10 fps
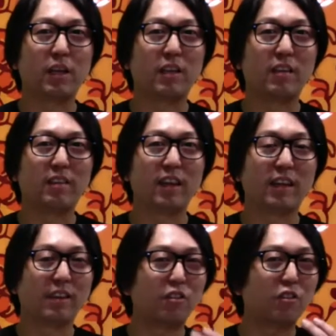It's like
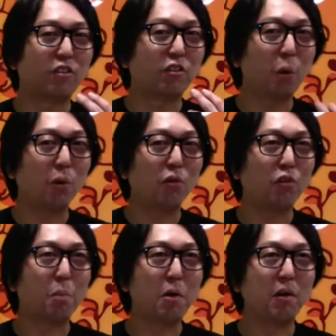so
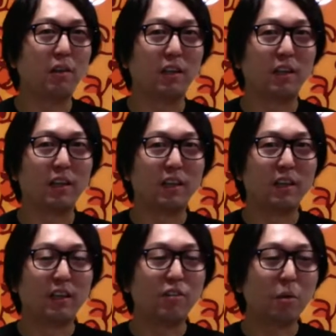smooth.
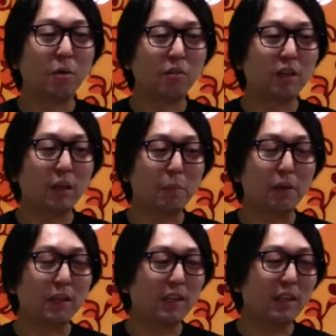It's almost like
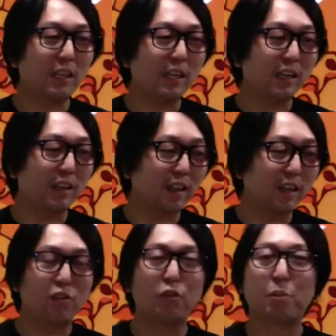putting the like
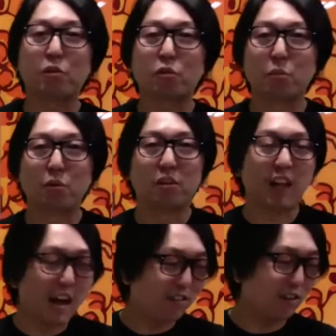super smooth
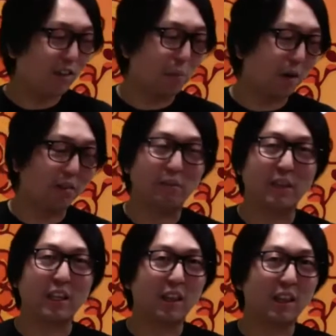glass in your mouth. I'm
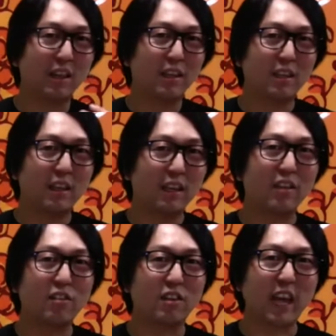like,
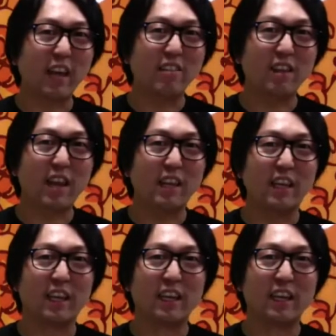doesn't taste anything.